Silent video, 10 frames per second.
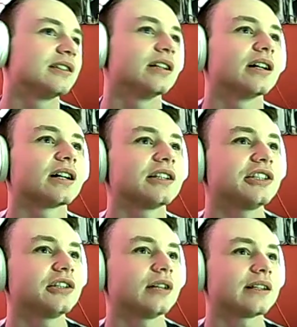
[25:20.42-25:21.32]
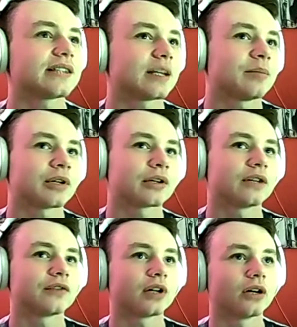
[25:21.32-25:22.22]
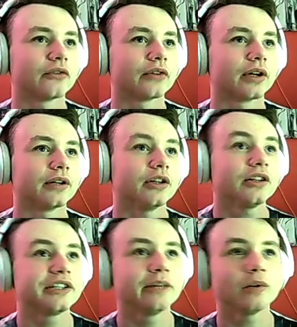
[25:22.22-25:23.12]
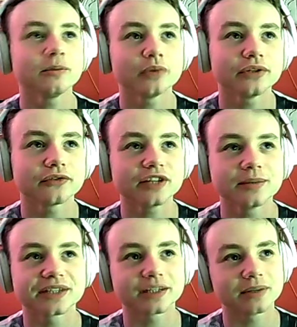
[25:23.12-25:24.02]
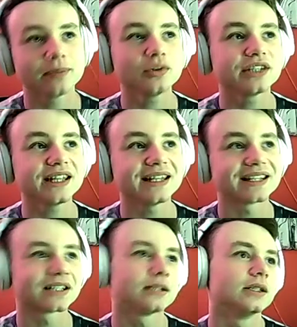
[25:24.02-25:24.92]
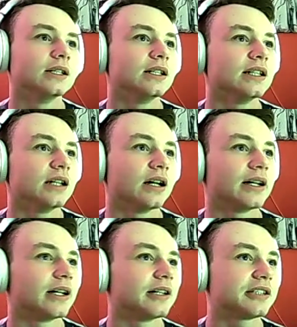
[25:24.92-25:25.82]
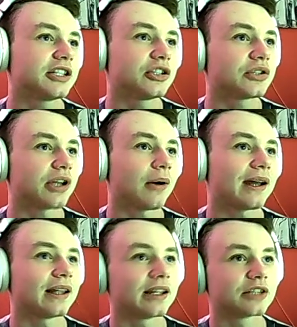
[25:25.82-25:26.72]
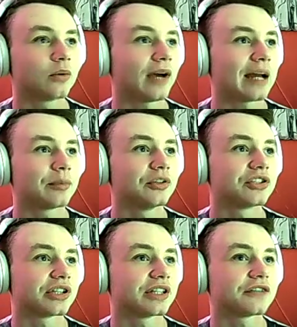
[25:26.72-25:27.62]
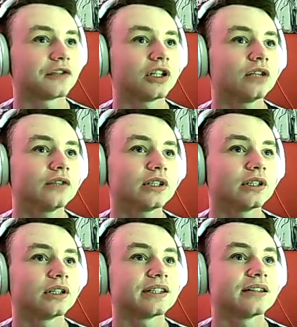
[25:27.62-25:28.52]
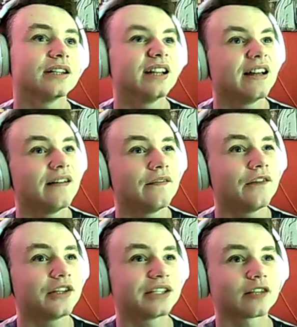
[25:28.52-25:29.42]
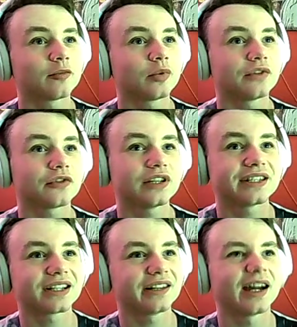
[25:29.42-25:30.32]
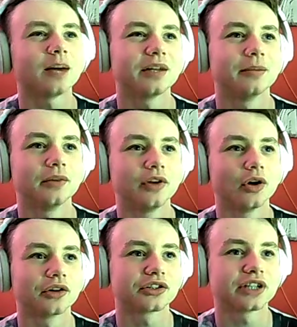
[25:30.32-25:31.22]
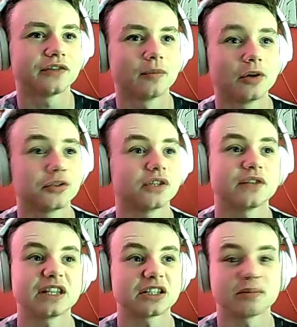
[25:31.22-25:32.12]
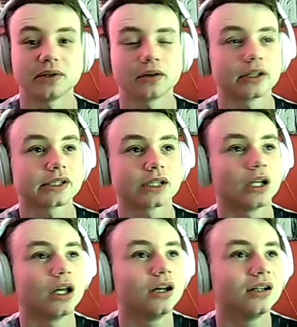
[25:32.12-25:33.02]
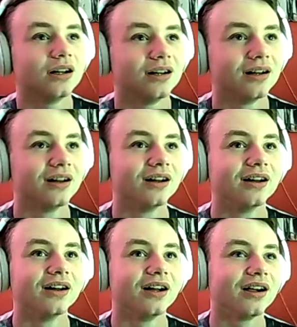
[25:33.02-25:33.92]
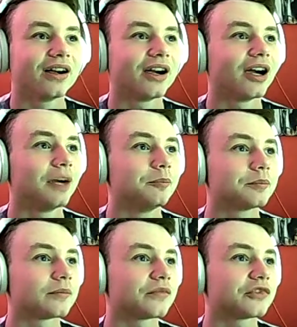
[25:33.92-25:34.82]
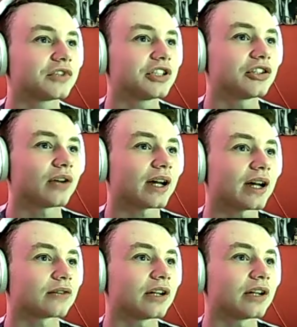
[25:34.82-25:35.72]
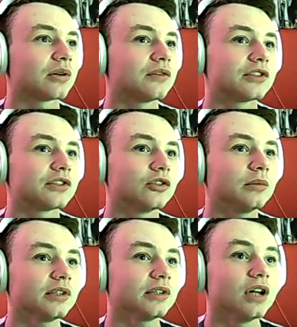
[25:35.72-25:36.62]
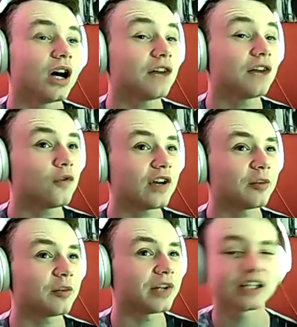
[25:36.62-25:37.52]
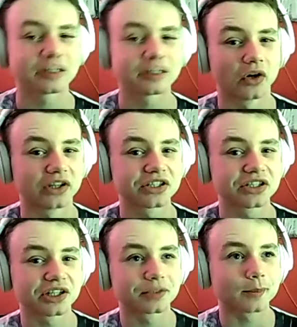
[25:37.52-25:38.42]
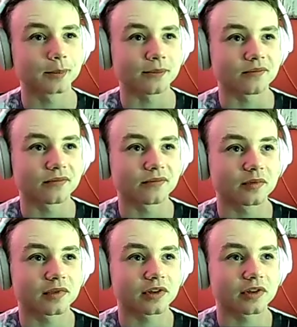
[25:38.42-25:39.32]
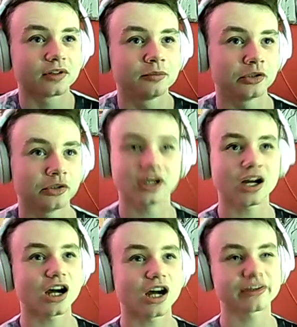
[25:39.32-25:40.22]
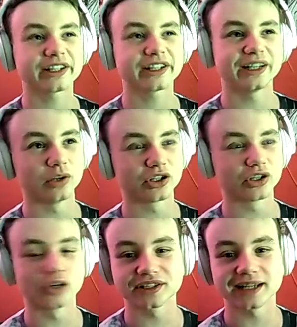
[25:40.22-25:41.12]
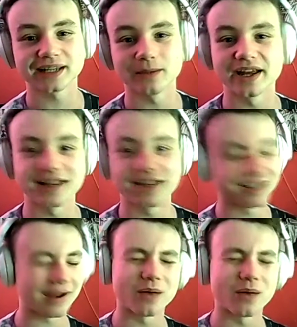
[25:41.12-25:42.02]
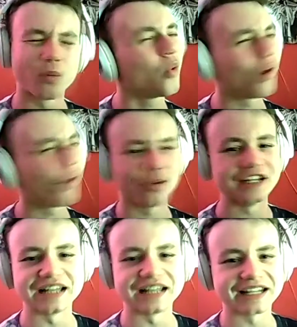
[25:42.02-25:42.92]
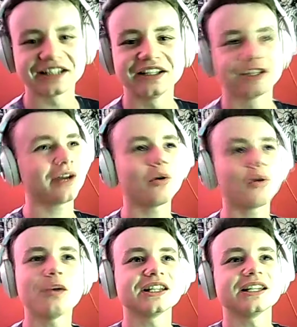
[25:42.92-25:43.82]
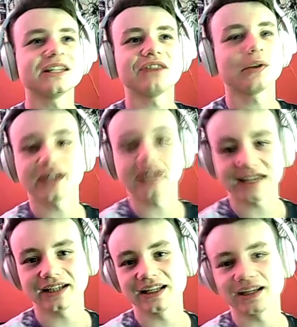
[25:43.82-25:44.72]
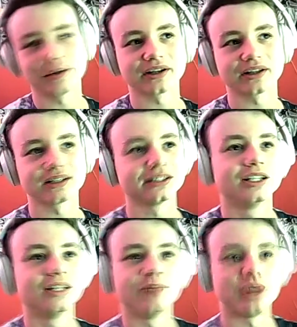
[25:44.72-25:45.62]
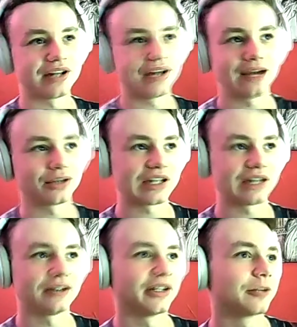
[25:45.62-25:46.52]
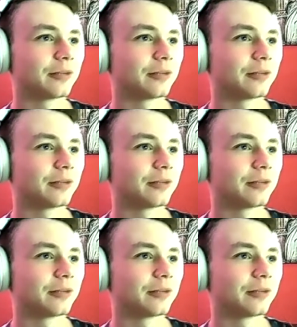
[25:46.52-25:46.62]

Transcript: Did you let Sam bury your father? 91.3% of people did. Did you tell Alex what happened to his father? 37.3%, so yeah, I'm in the minority for most of these, to be honest. Did you hand Randall over to Norma? I thought that would be higher, to be honest. But I reckon it would have gone the same way no matter what we did. No matter what we did, they were going to get in, they were going to burn the house down, you know.